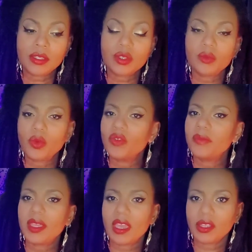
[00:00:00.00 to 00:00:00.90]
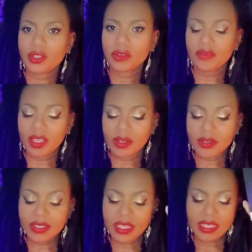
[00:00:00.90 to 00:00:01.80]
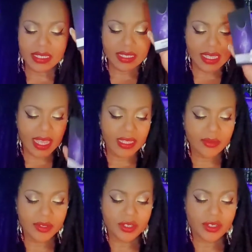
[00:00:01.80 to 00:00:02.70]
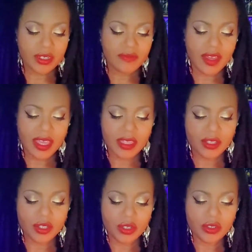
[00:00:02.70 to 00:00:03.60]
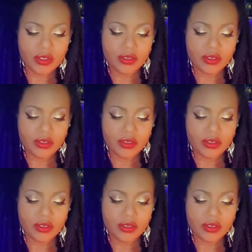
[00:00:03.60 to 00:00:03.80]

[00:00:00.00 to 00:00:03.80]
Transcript: to move beyond your fears. And that's exactly what you're going to find that you're